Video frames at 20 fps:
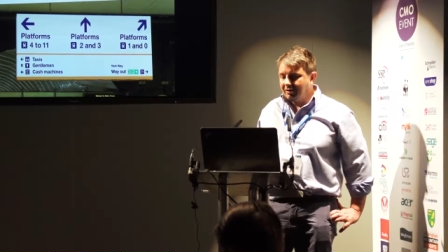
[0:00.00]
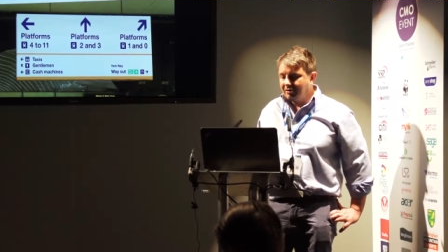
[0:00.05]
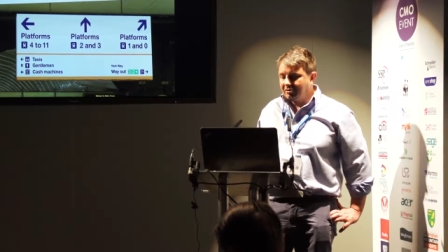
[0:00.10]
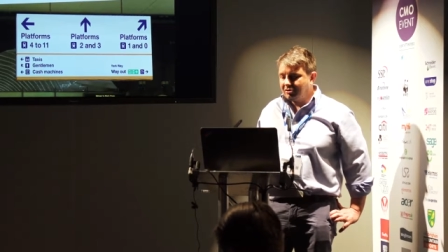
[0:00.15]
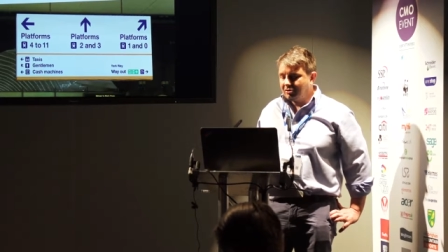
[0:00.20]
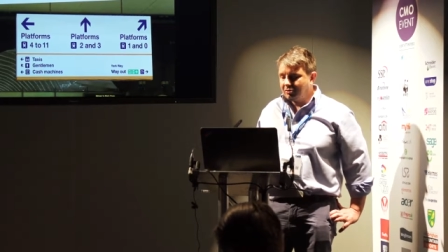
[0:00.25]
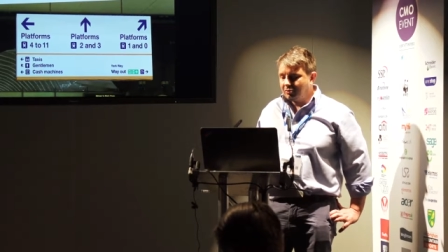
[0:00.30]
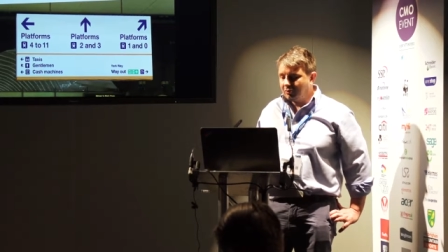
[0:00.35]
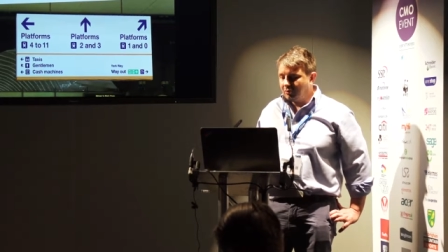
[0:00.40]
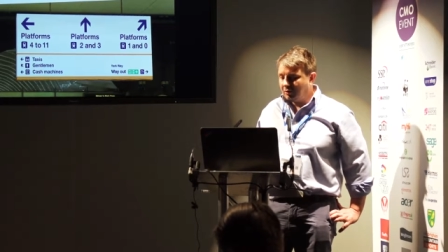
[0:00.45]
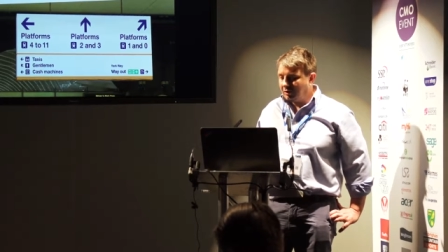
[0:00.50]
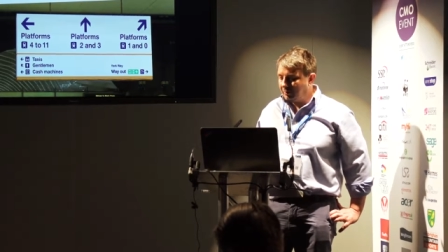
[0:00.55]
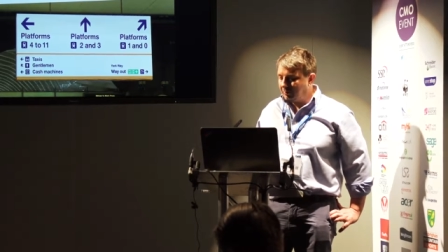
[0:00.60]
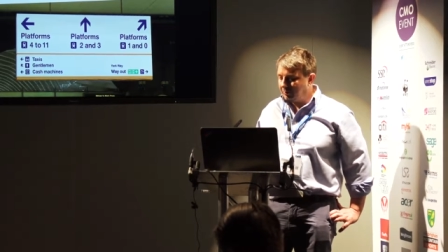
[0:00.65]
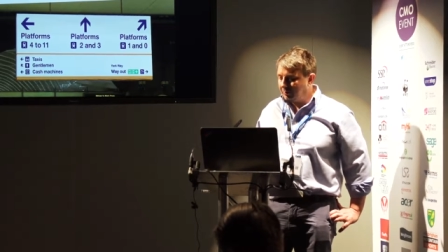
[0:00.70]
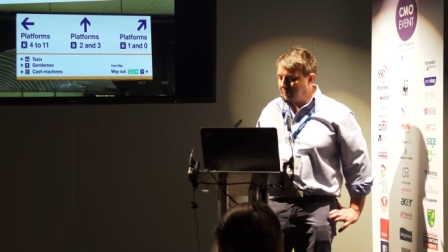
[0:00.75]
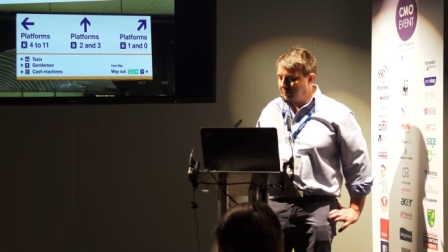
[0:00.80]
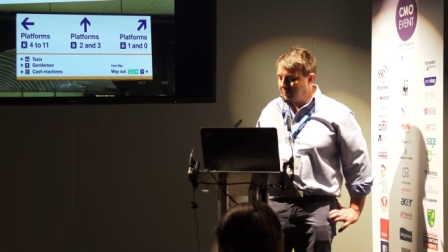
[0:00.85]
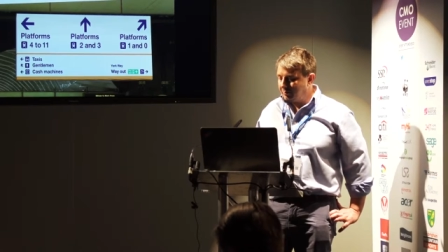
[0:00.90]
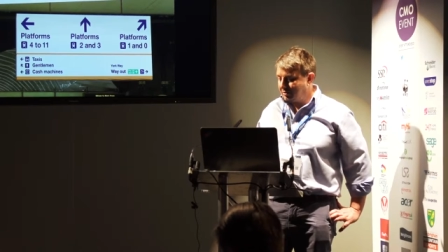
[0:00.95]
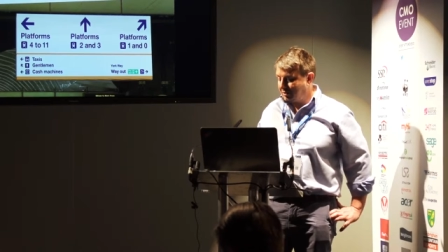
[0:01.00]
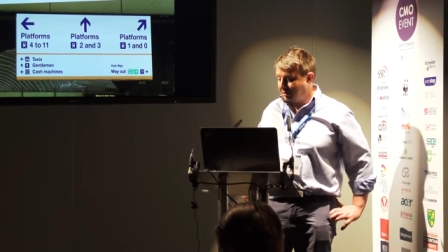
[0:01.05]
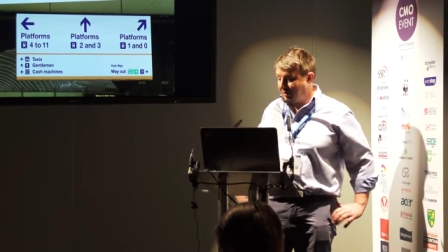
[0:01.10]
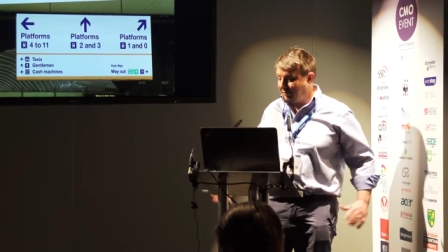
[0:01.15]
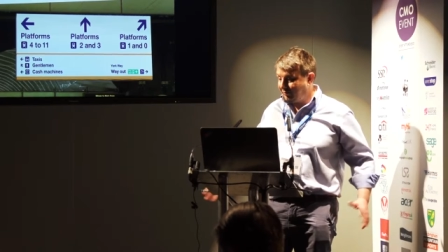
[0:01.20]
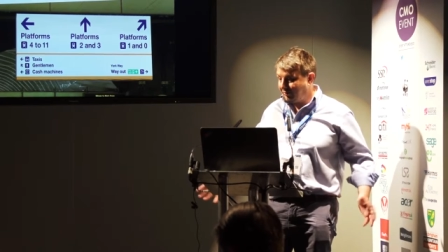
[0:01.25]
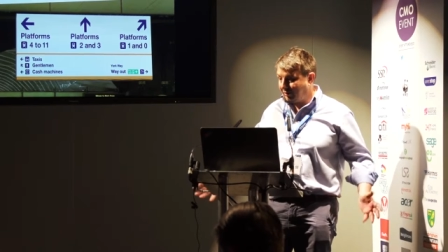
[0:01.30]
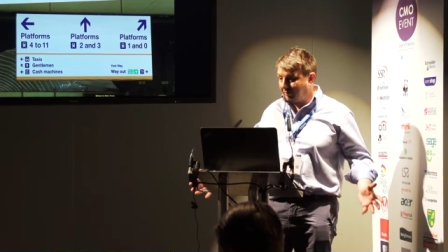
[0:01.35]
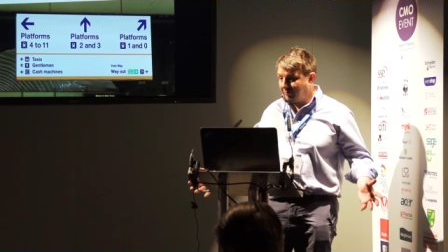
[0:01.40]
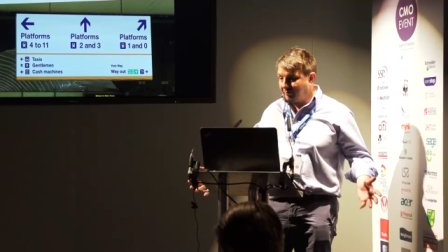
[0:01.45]
to
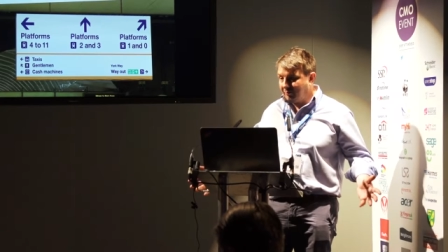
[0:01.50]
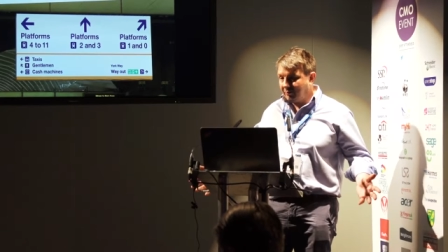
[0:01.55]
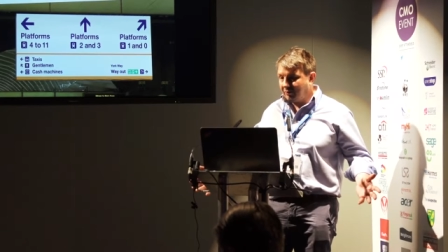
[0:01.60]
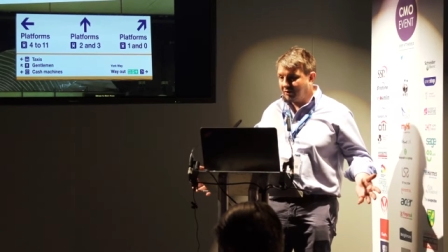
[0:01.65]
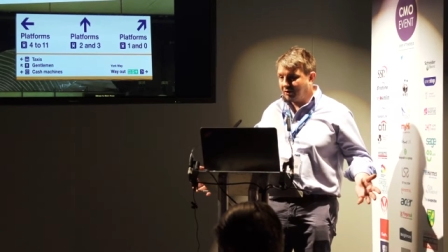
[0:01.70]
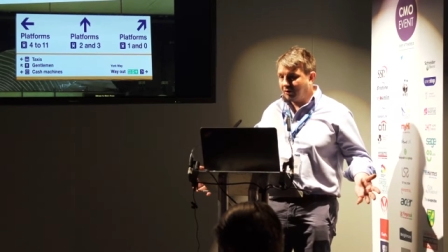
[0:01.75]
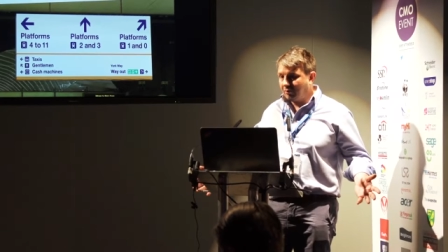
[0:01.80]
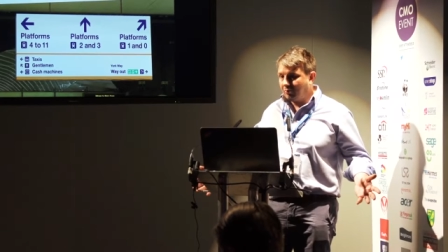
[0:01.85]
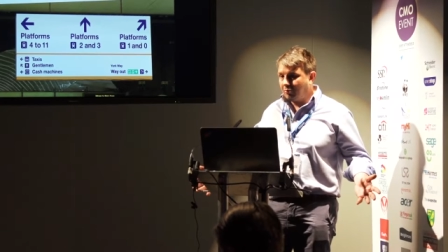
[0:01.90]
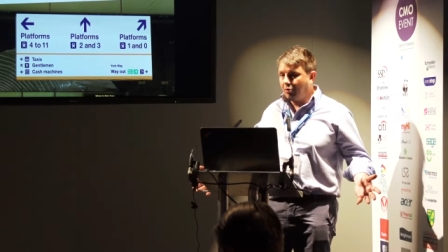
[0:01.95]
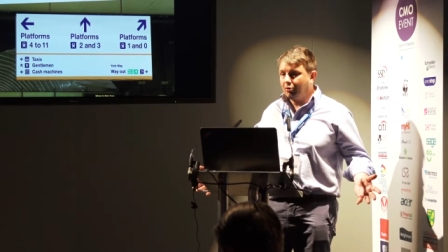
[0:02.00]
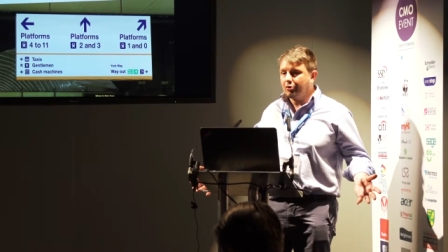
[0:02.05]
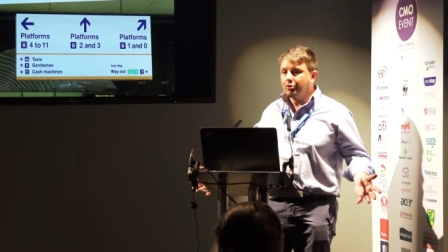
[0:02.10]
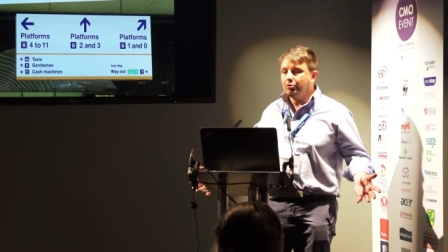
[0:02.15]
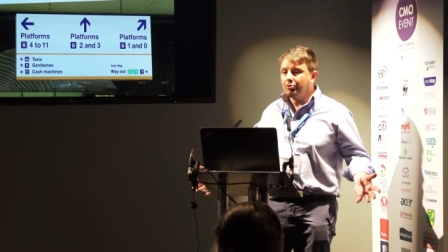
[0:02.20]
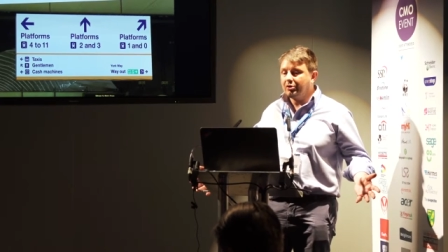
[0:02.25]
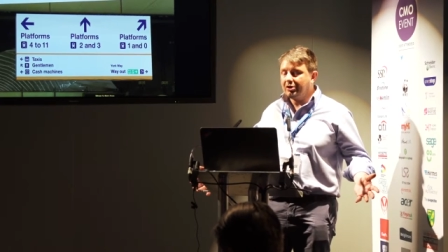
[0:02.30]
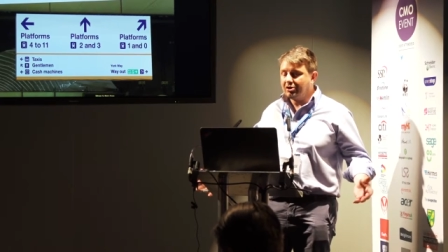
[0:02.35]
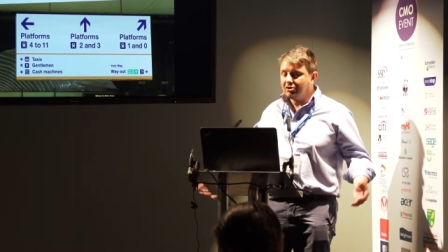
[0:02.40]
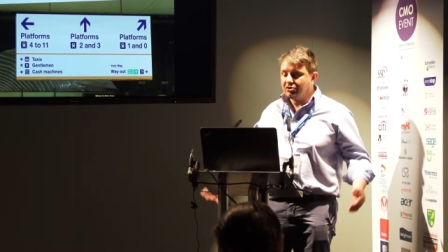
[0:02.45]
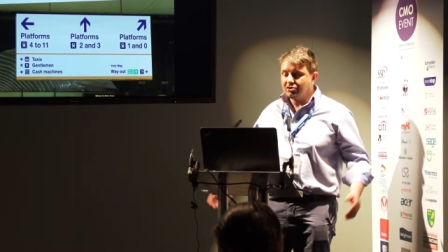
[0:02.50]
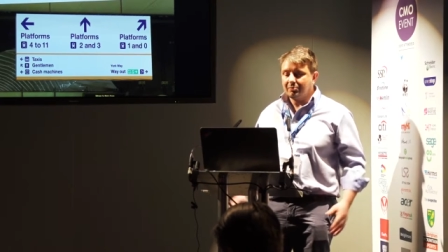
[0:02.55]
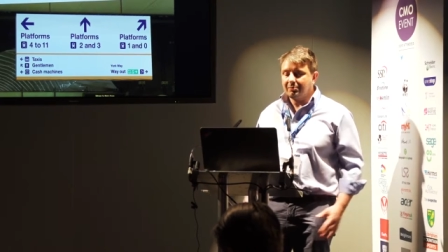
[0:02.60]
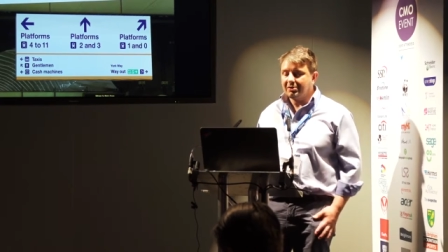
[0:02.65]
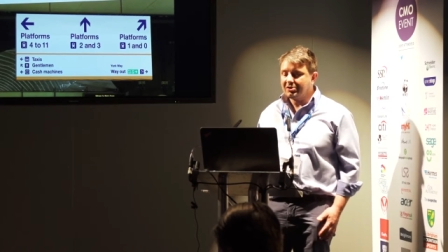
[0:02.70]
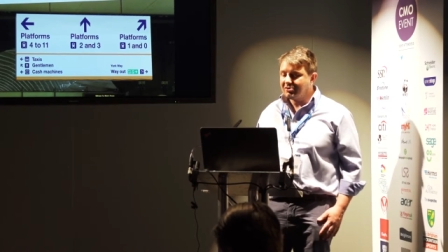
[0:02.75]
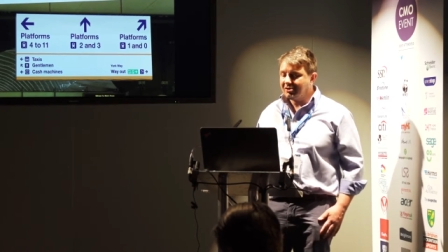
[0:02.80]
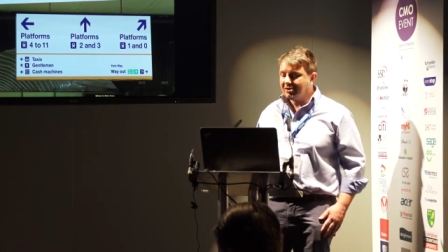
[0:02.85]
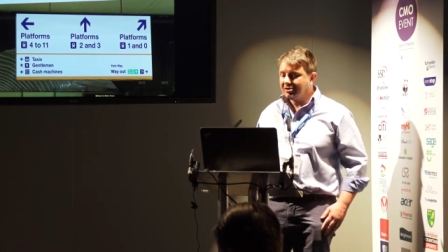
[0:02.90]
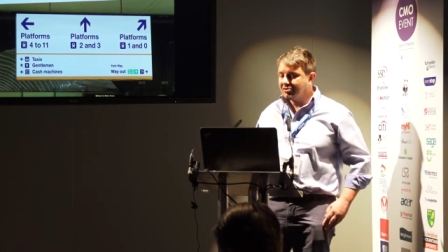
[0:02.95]
deliver you know what you need as a
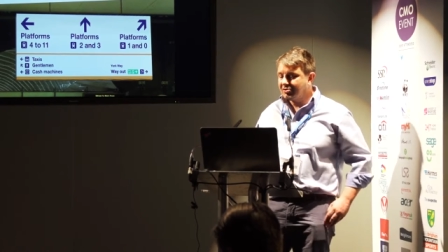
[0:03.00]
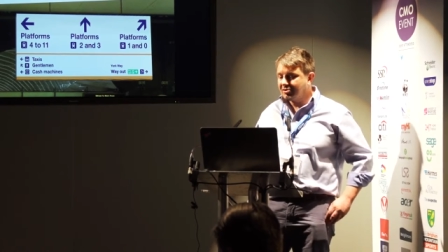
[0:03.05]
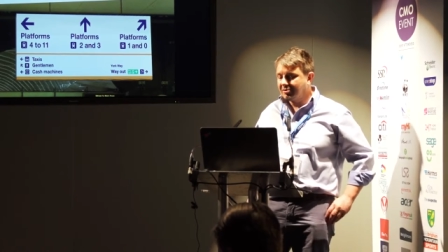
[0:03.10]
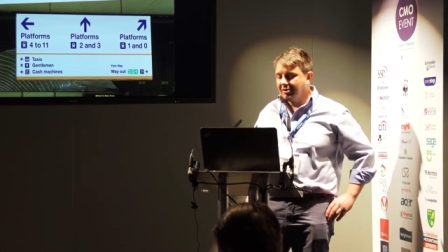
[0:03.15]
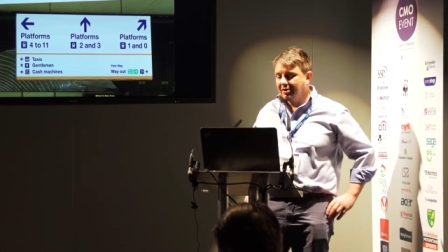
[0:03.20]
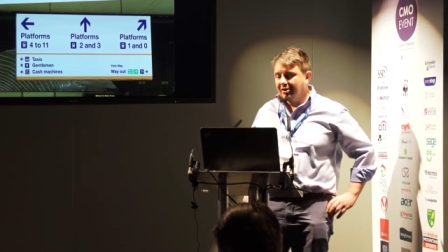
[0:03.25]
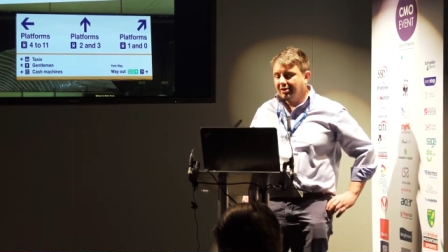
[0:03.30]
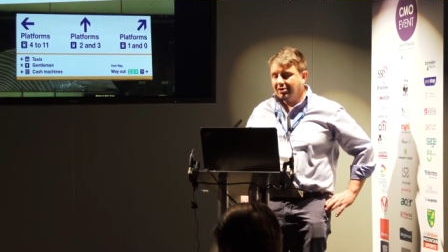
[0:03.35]
business.